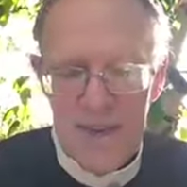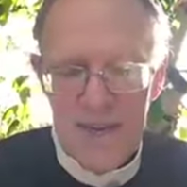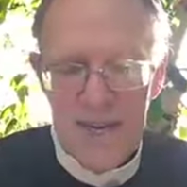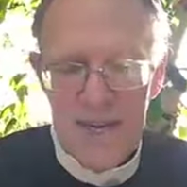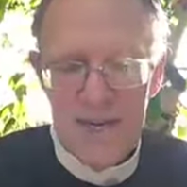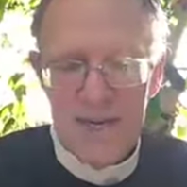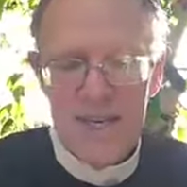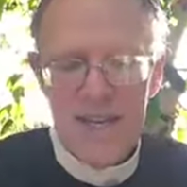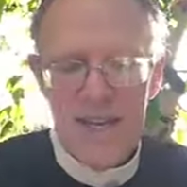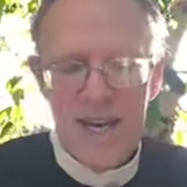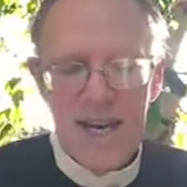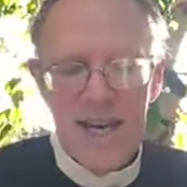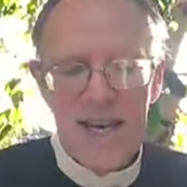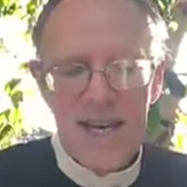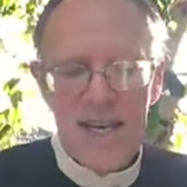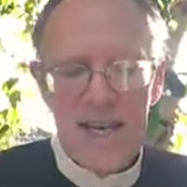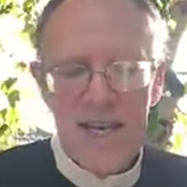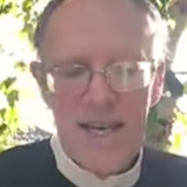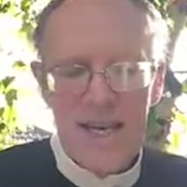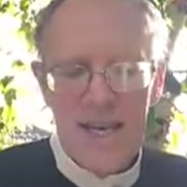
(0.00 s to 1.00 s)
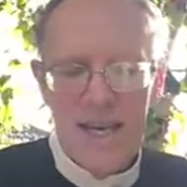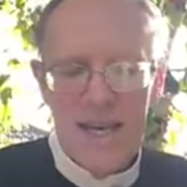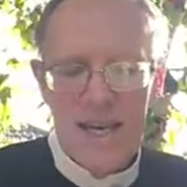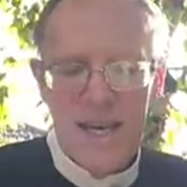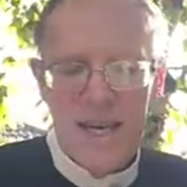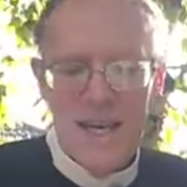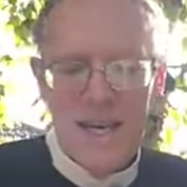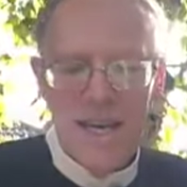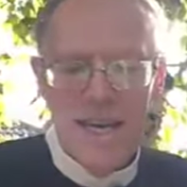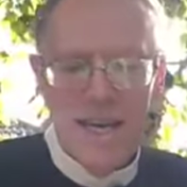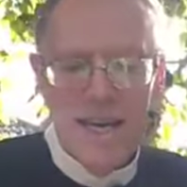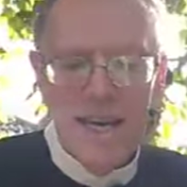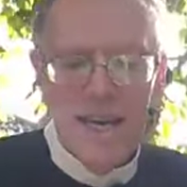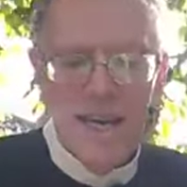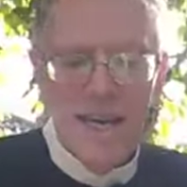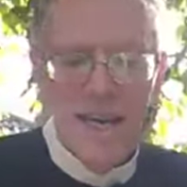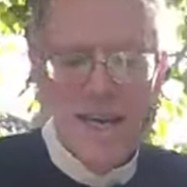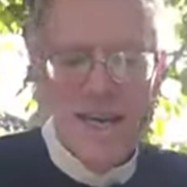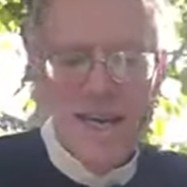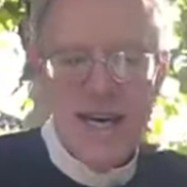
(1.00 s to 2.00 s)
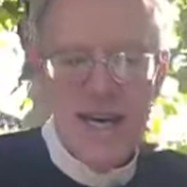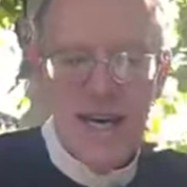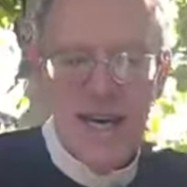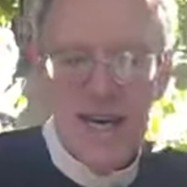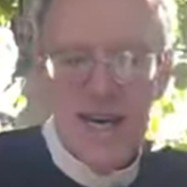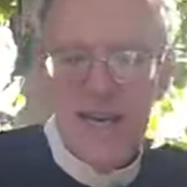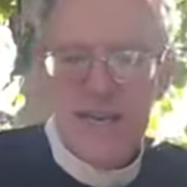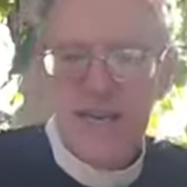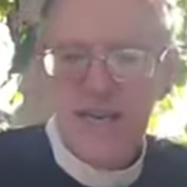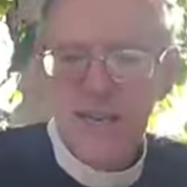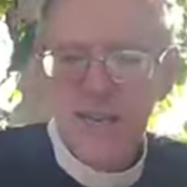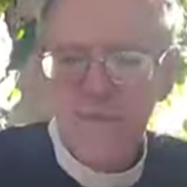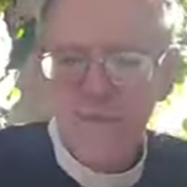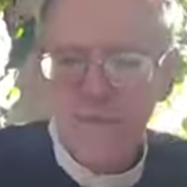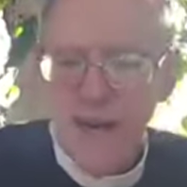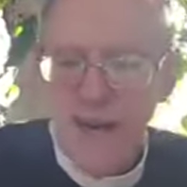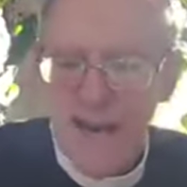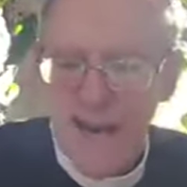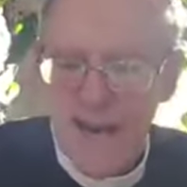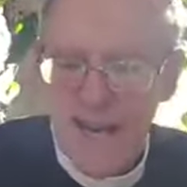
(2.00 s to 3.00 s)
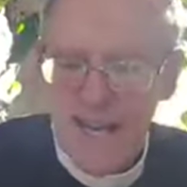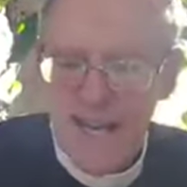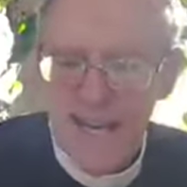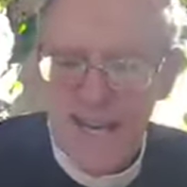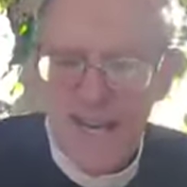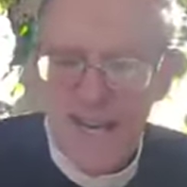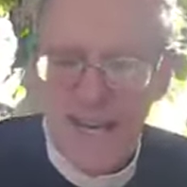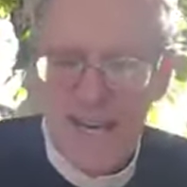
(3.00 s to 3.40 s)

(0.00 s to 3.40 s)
He's saying here is that man